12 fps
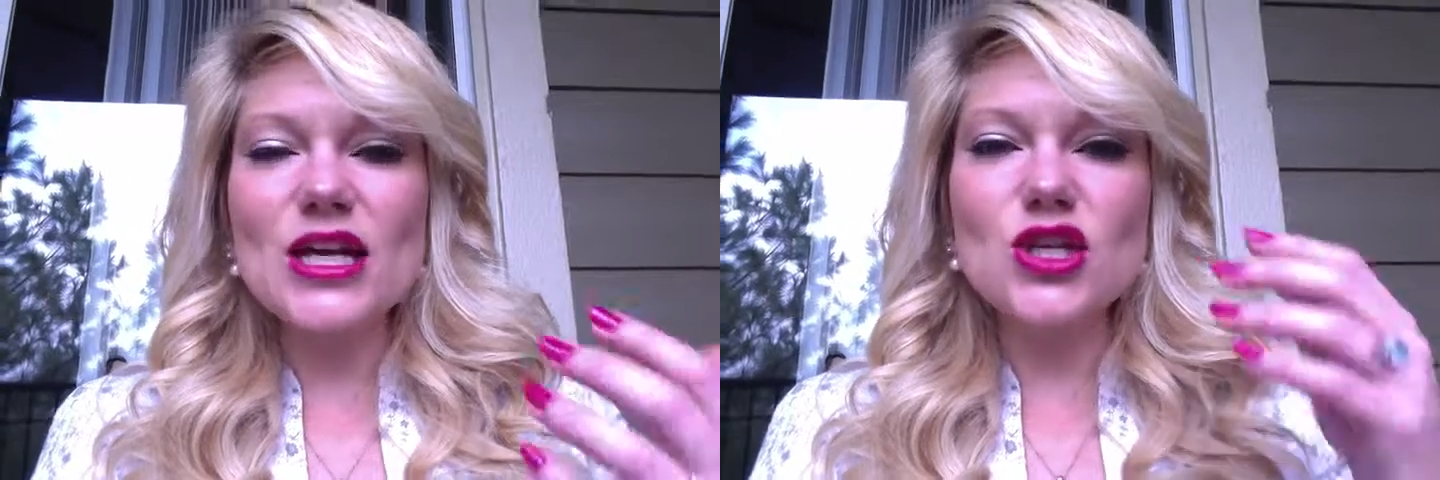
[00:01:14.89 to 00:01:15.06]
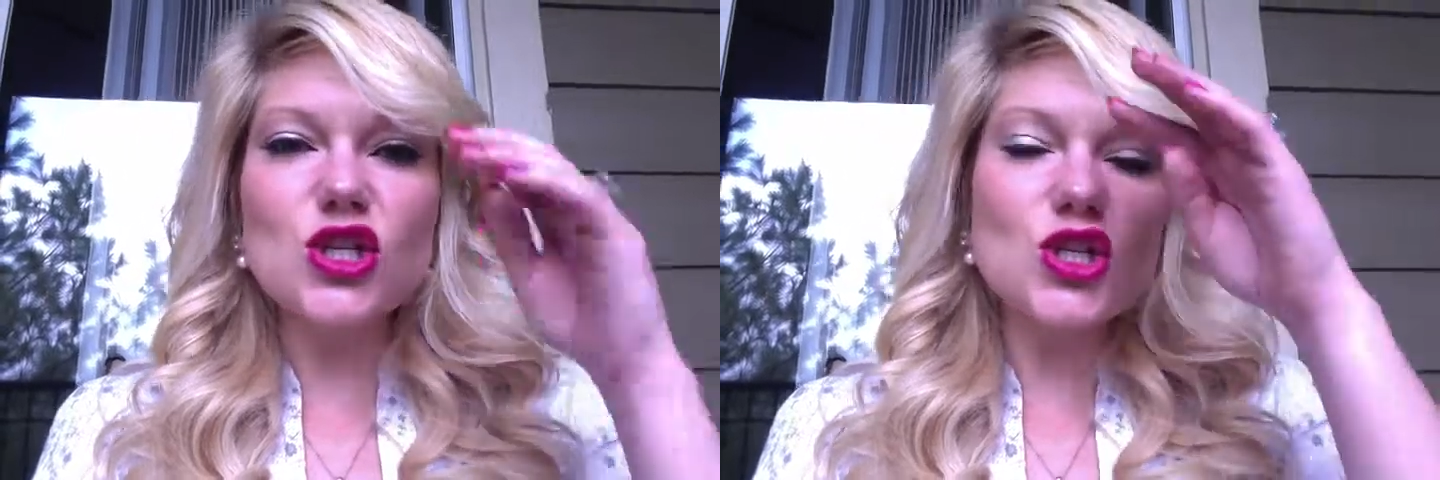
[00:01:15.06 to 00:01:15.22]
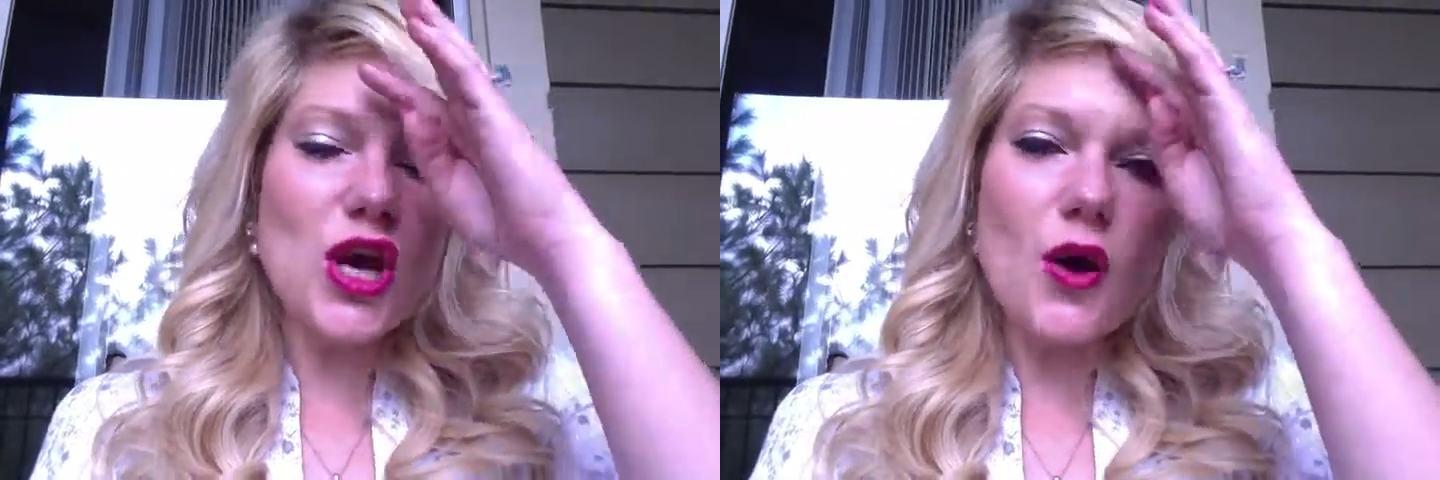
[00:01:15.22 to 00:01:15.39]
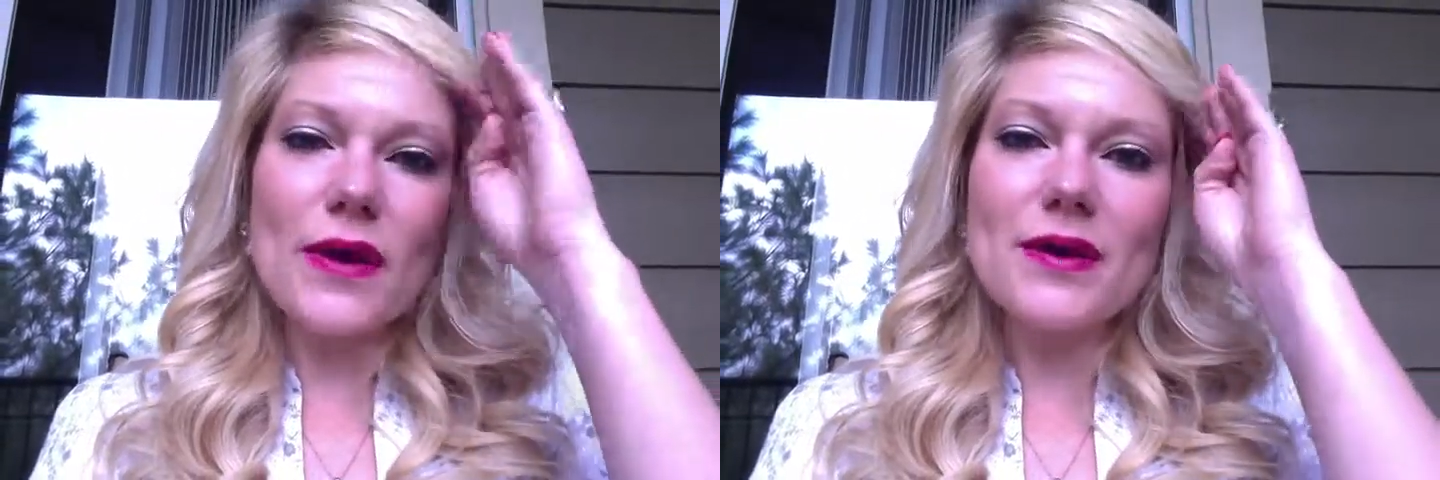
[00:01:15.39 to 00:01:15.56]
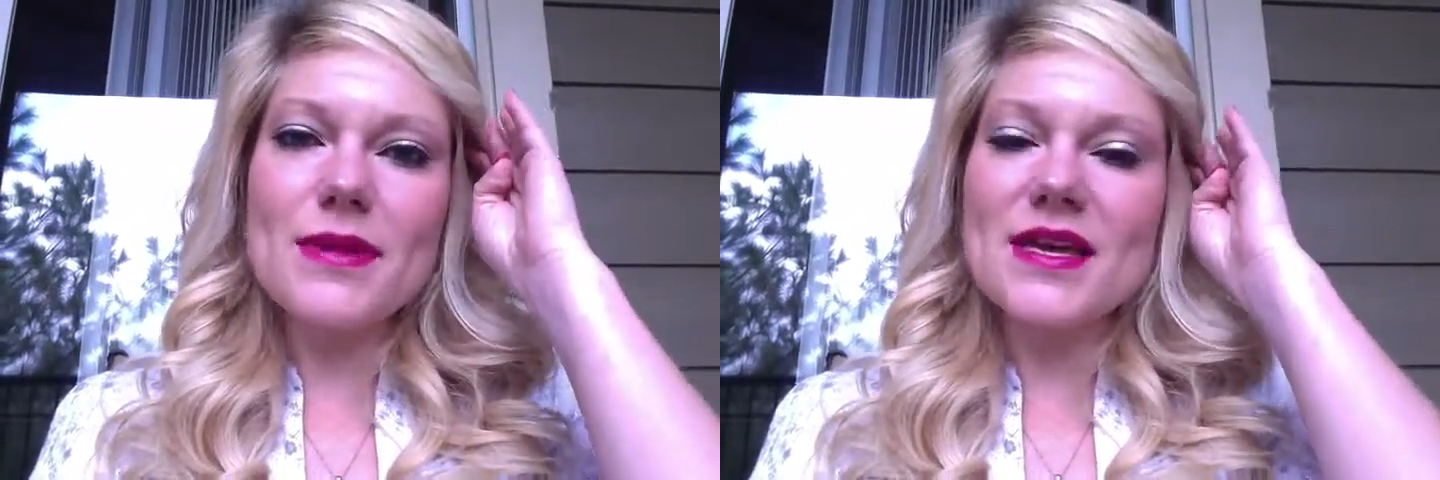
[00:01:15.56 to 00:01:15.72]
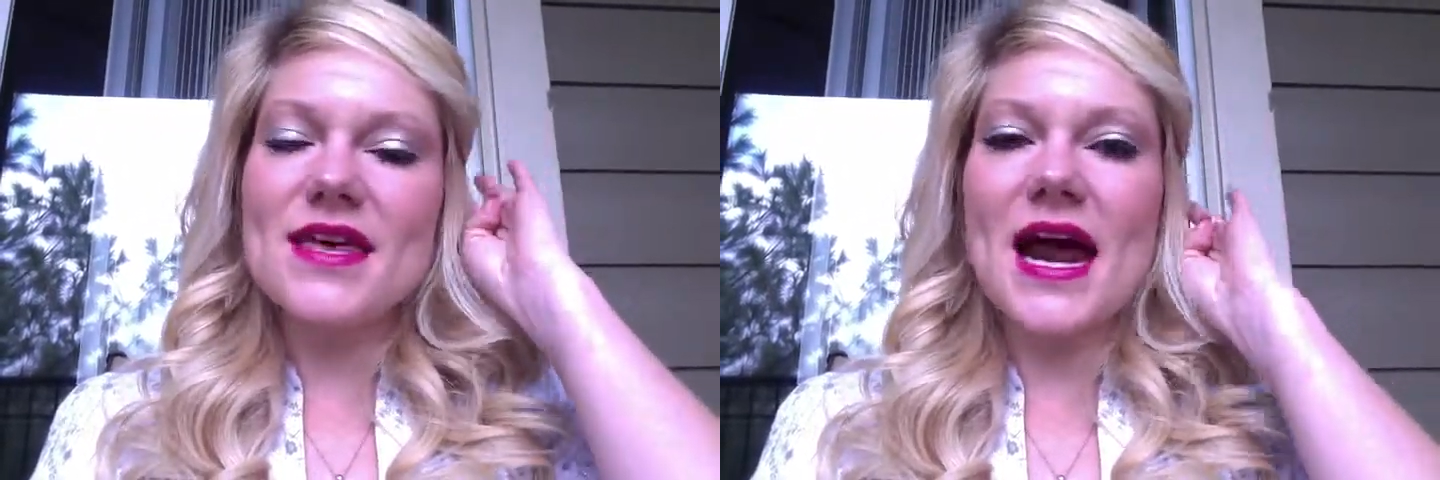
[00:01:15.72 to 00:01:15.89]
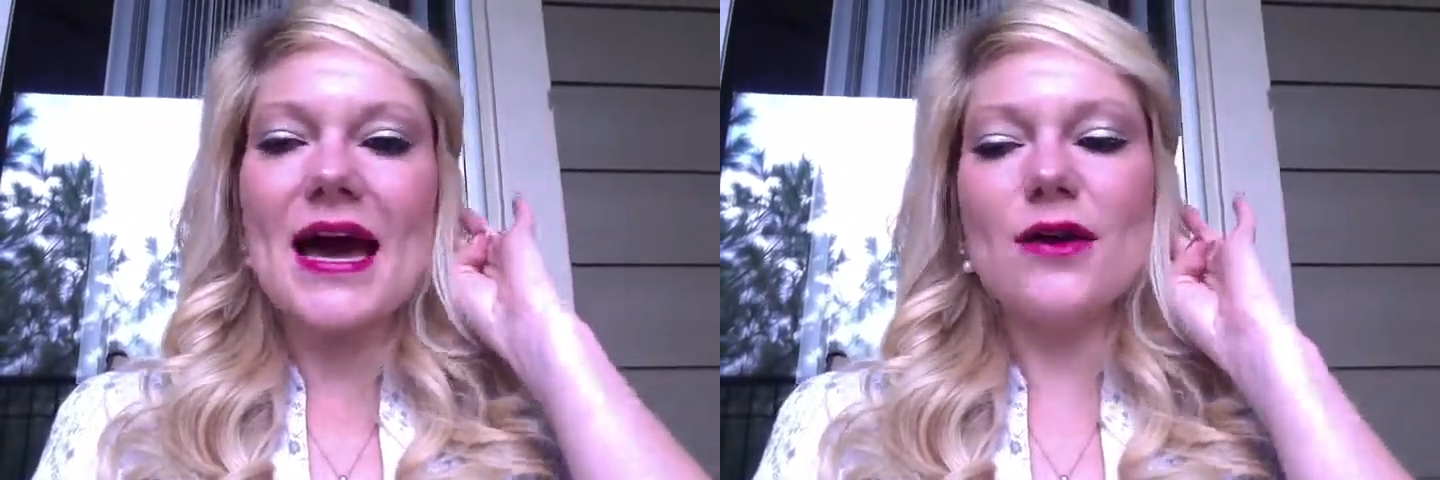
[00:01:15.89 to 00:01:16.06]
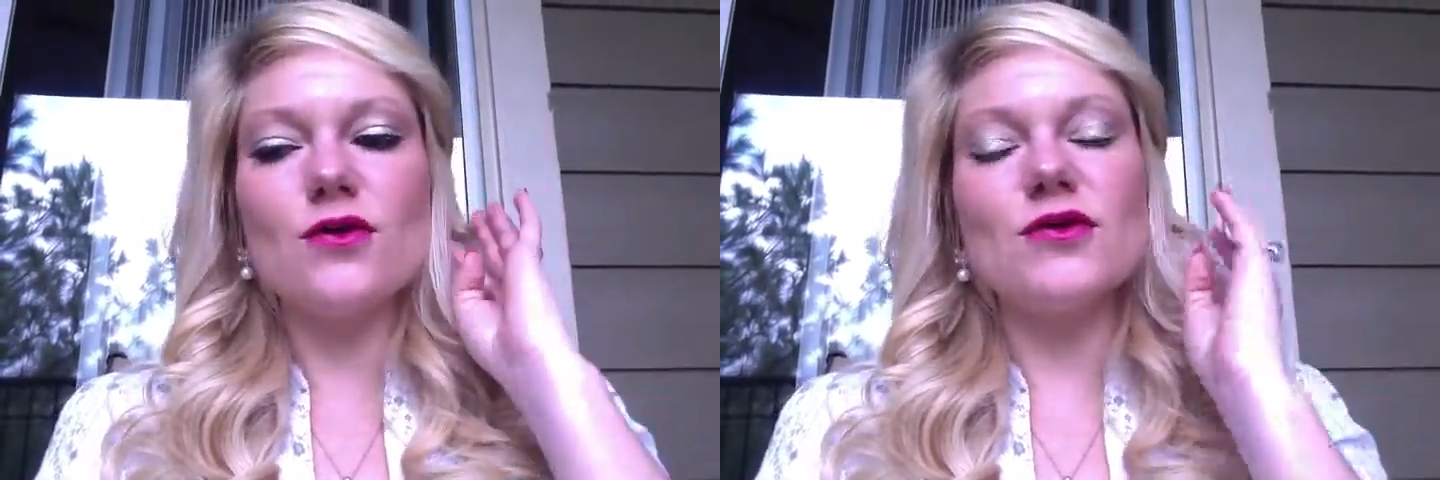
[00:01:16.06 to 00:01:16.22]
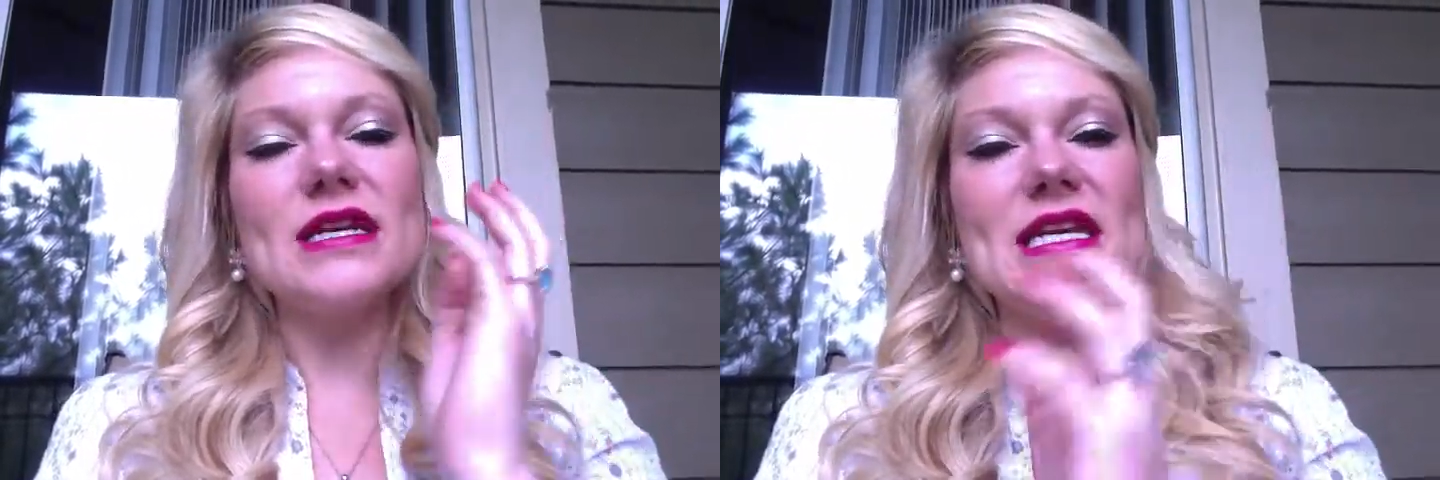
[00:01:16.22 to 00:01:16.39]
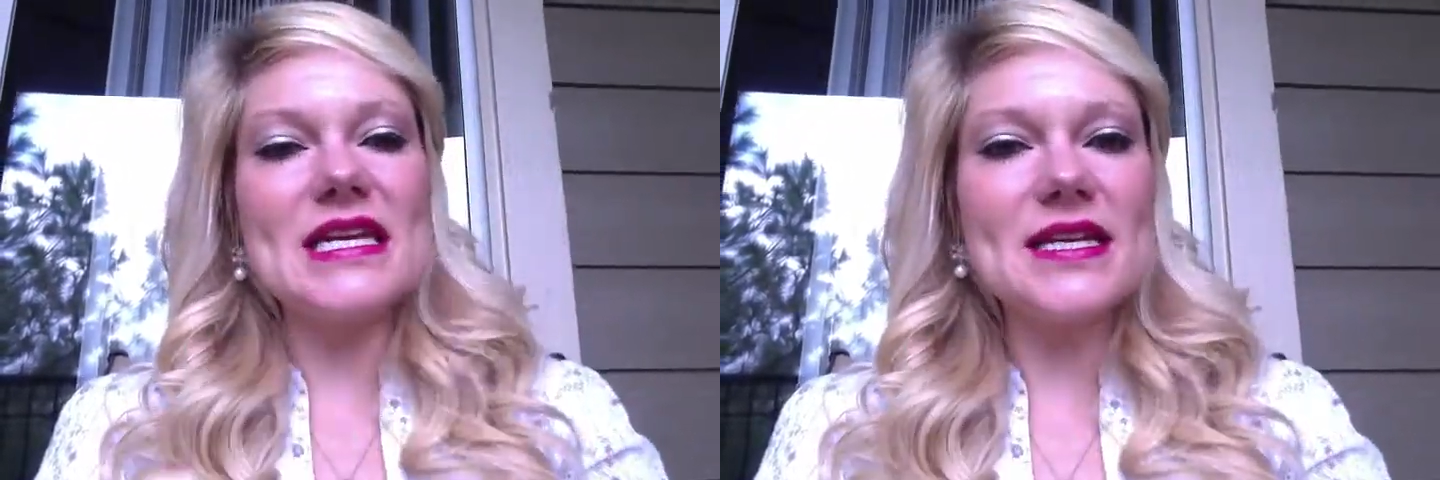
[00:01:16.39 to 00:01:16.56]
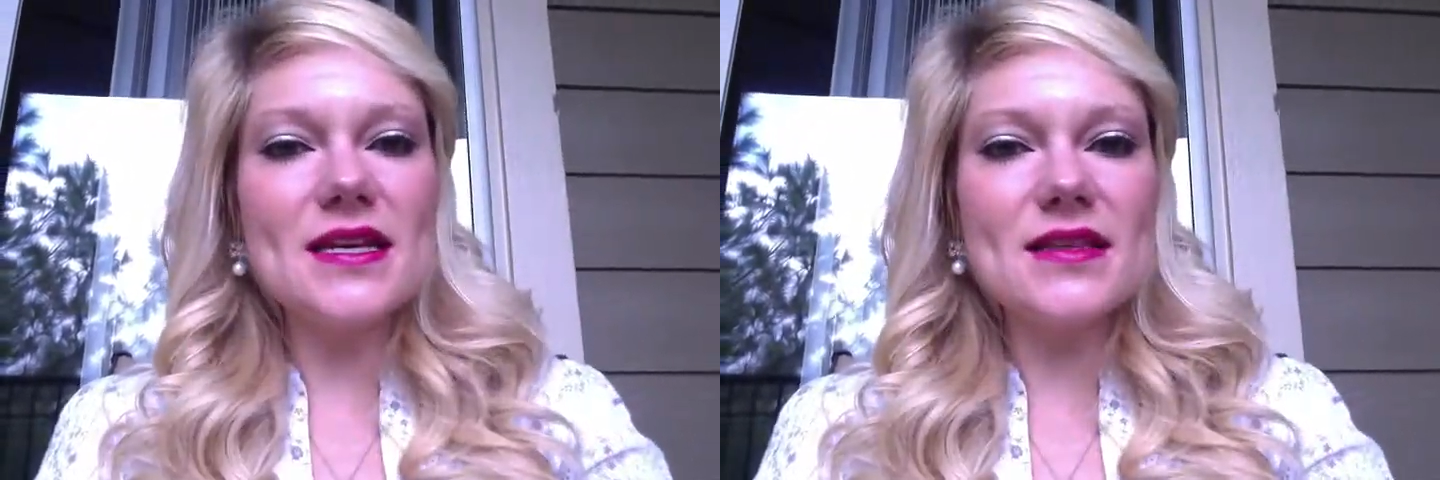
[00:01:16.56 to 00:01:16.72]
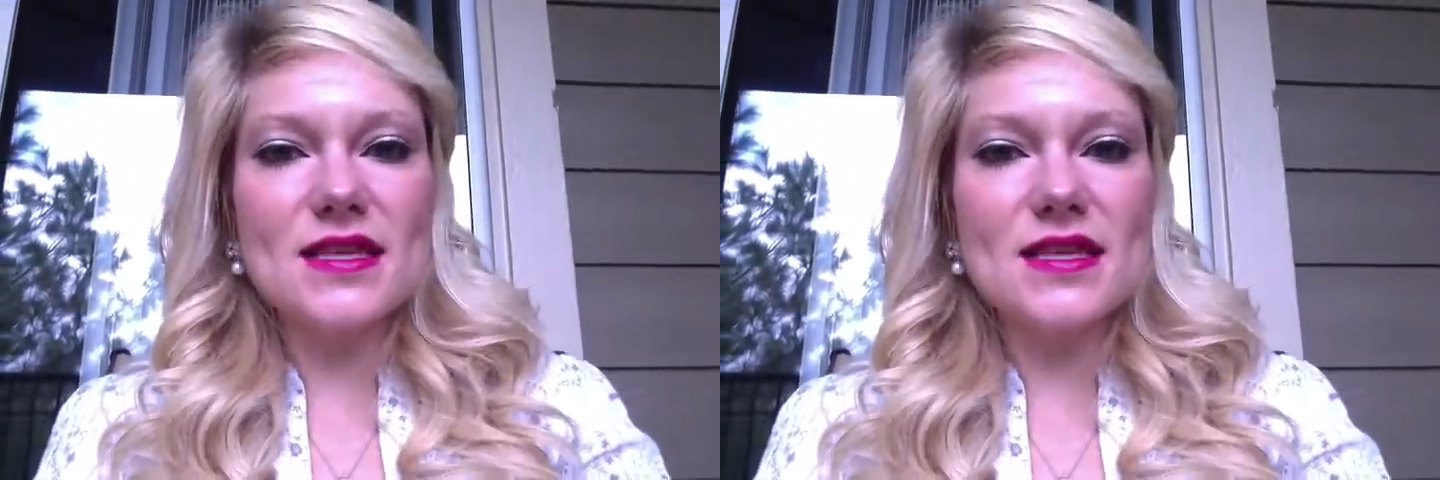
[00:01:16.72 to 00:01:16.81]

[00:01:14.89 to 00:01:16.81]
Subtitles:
is showing me that I don't need